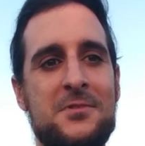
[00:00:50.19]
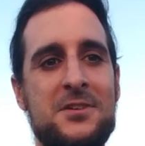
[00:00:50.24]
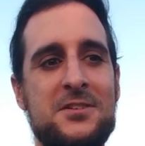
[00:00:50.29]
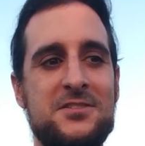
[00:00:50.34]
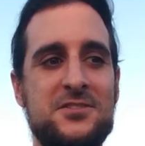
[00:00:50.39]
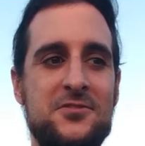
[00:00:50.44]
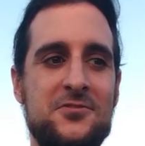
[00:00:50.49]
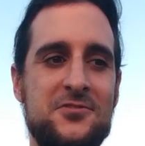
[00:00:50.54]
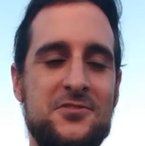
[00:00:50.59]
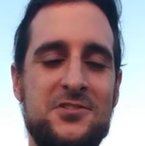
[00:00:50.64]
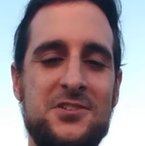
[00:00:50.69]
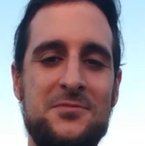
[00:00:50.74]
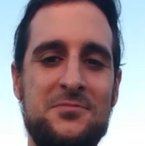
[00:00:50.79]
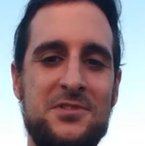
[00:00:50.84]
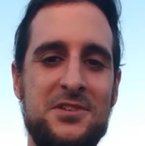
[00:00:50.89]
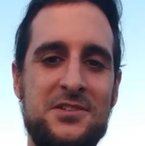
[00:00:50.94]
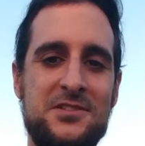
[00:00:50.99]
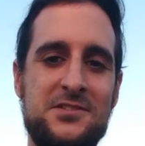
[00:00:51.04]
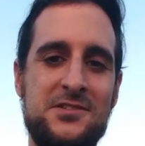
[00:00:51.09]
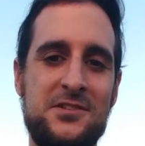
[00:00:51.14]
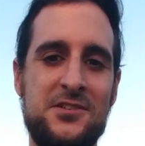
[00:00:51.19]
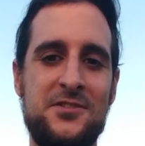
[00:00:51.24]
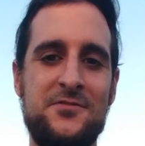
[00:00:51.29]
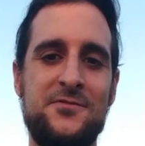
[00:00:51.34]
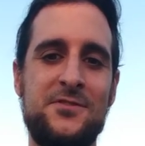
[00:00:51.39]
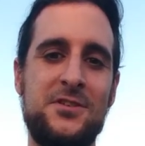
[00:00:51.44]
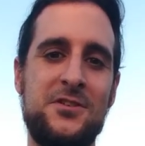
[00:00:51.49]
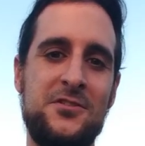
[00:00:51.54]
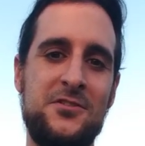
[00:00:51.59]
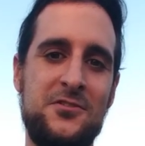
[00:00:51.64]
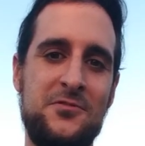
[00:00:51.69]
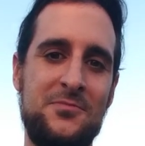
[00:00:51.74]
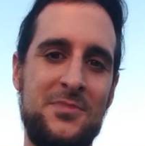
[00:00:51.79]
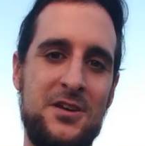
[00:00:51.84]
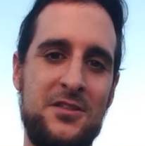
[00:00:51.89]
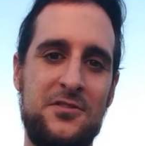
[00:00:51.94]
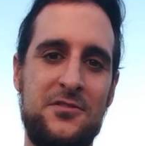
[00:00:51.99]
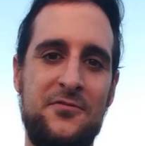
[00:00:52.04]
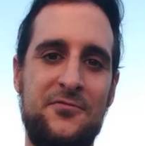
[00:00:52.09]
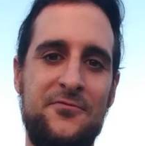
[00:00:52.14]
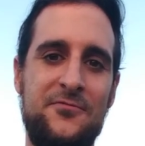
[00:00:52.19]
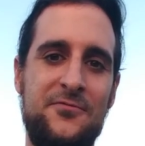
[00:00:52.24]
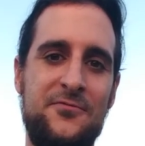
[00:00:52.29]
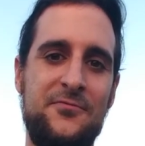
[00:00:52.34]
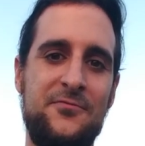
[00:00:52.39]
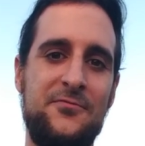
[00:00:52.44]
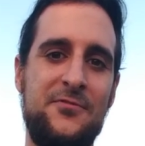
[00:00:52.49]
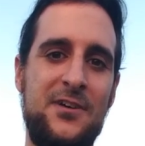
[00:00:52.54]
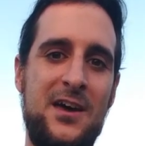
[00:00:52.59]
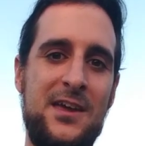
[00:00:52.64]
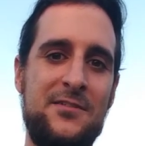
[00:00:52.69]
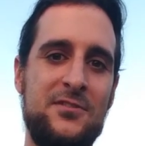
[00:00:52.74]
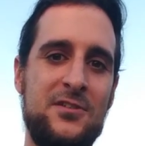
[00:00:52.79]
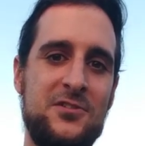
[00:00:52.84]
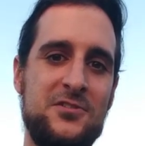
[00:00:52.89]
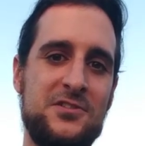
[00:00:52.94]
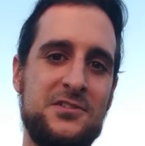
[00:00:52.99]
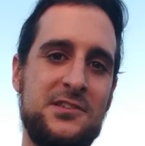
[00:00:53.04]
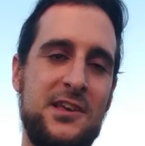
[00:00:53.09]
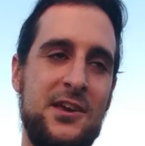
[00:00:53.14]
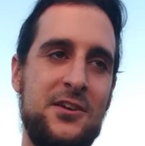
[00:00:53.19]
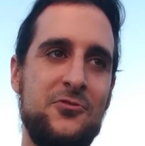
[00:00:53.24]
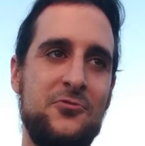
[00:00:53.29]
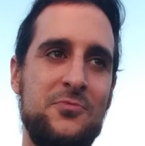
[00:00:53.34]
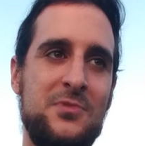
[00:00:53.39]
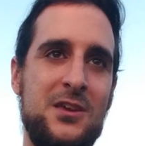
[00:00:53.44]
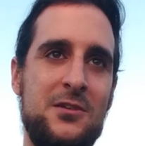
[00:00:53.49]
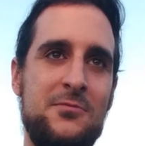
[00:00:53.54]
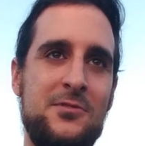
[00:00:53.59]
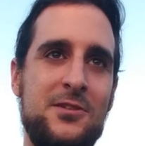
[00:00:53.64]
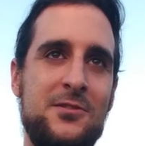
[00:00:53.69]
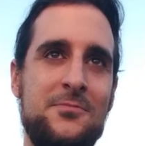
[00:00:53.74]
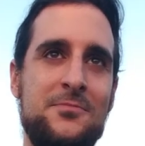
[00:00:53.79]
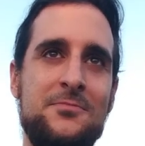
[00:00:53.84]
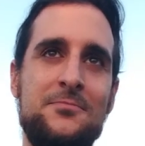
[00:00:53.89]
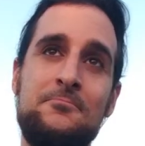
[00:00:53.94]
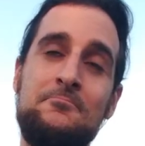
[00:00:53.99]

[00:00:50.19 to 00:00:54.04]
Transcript: So there's something significant about the 5 year cycle, maybe.